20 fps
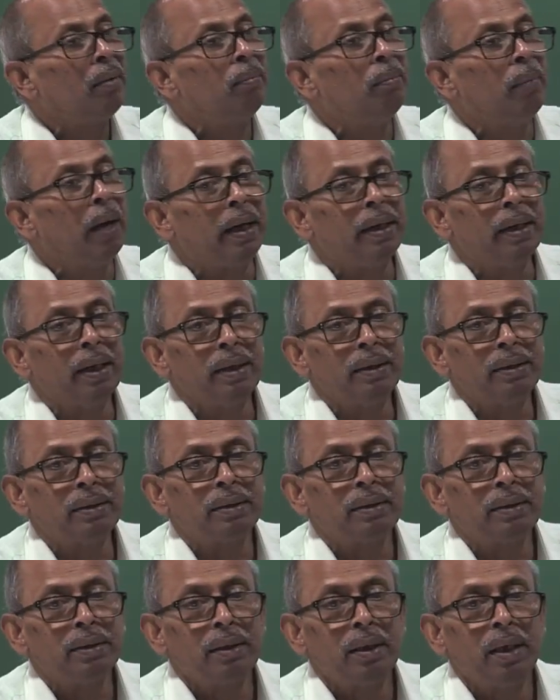
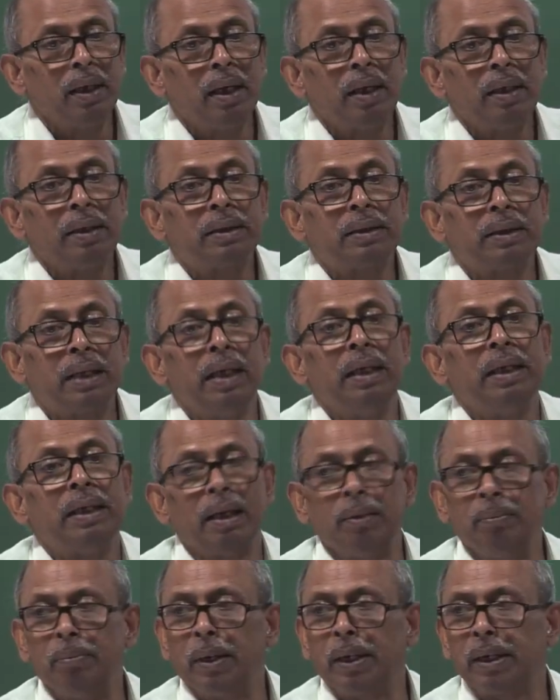minus skin
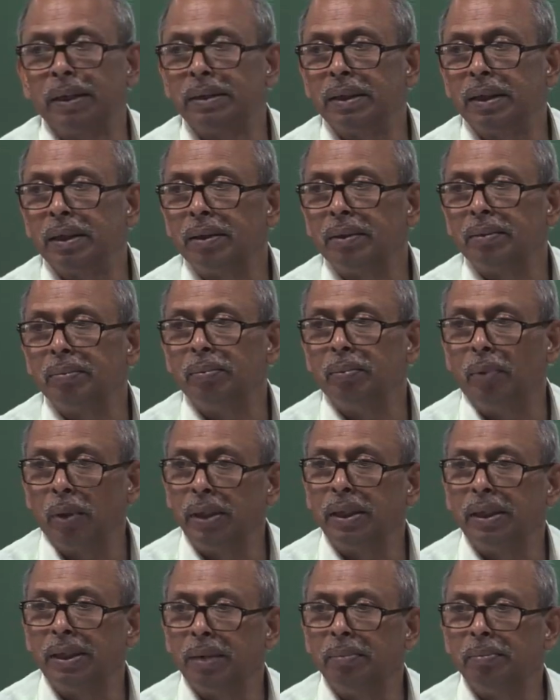temperature.
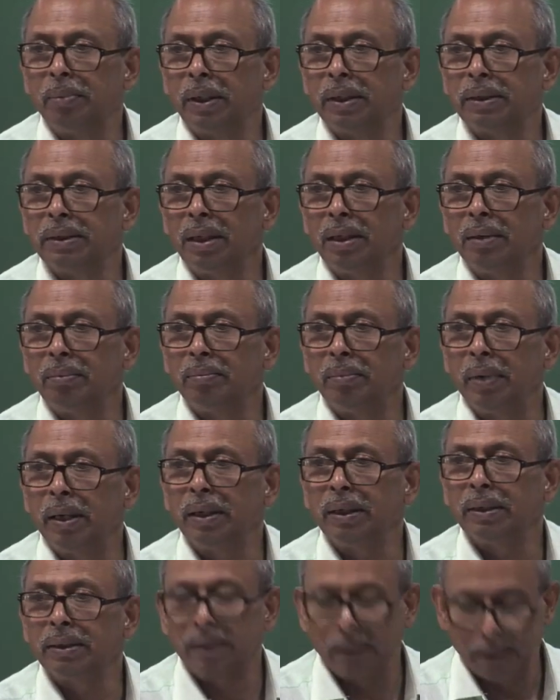Body temperature
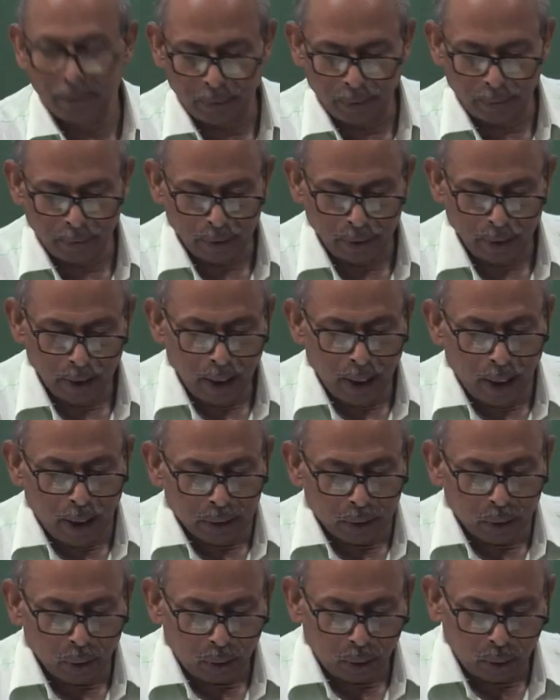minus skin temperature. So